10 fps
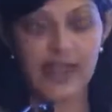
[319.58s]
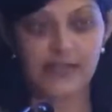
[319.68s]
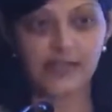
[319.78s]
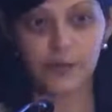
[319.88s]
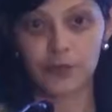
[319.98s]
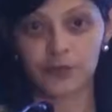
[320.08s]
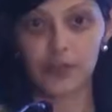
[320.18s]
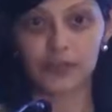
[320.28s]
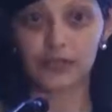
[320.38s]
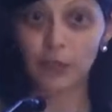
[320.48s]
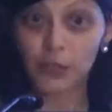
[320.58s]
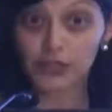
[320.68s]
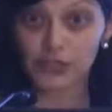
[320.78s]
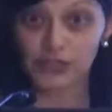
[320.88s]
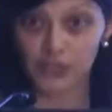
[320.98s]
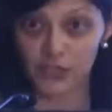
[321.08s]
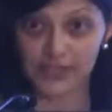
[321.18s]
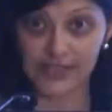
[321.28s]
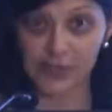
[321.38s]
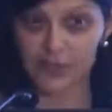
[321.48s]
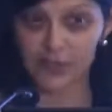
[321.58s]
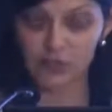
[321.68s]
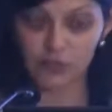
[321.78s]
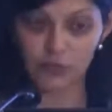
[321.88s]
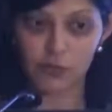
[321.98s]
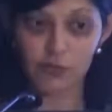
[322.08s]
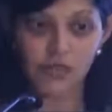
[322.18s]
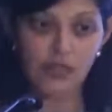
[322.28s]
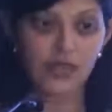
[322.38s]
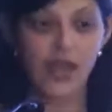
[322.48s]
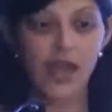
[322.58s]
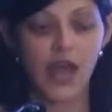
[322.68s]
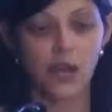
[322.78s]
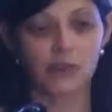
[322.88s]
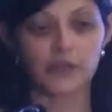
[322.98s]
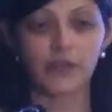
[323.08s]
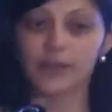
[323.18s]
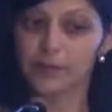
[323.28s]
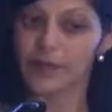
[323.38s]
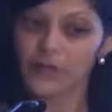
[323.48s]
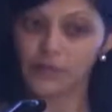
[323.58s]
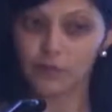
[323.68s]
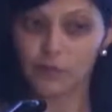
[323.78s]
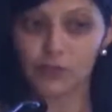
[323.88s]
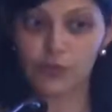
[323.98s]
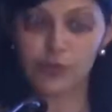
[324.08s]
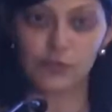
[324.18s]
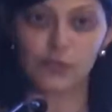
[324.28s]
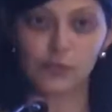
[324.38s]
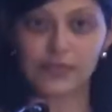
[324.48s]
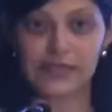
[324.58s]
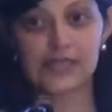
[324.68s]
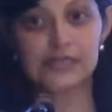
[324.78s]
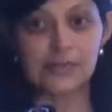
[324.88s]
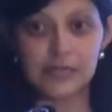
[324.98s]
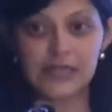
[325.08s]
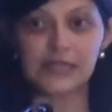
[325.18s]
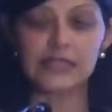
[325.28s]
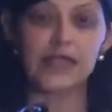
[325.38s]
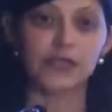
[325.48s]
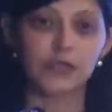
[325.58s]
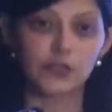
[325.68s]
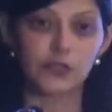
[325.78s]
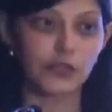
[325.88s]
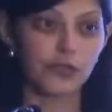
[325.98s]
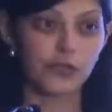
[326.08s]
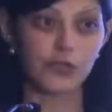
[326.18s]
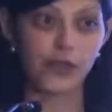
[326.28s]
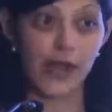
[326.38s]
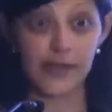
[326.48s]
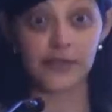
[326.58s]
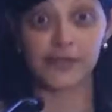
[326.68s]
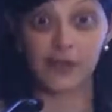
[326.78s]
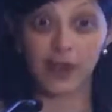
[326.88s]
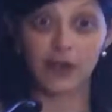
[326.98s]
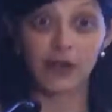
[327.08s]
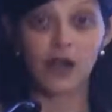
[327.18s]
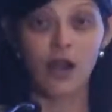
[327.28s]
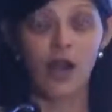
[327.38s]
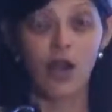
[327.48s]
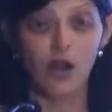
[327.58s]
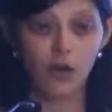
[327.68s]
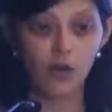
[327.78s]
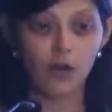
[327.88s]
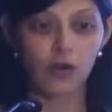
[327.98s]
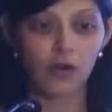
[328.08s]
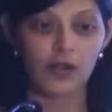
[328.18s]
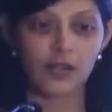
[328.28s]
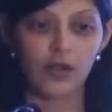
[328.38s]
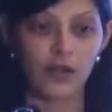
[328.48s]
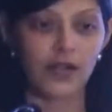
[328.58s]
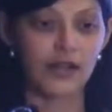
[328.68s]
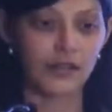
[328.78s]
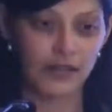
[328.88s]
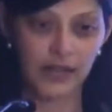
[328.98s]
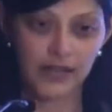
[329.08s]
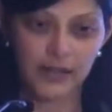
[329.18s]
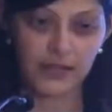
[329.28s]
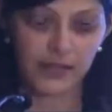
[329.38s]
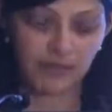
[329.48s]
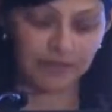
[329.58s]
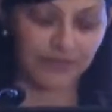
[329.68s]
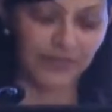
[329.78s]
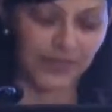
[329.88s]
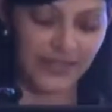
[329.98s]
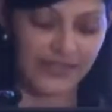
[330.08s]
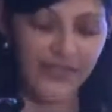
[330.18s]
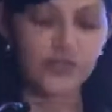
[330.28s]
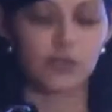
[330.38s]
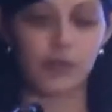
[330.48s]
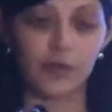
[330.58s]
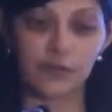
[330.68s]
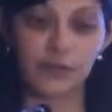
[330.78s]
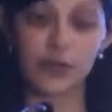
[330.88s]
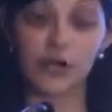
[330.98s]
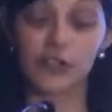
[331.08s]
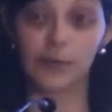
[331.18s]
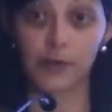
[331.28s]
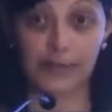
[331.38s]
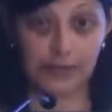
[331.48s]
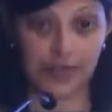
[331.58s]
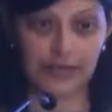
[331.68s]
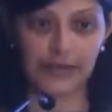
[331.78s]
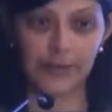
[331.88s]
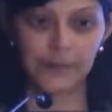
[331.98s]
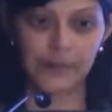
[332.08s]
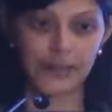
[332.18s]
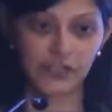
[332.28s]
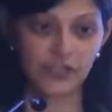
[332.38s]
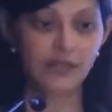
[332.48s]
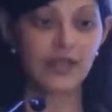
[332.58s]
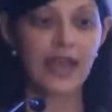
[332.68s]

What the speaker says: is that we've got the local search and examination route, we've got the mixed route, which basically means that you could use your ISR or a search report from a corresponding patent application,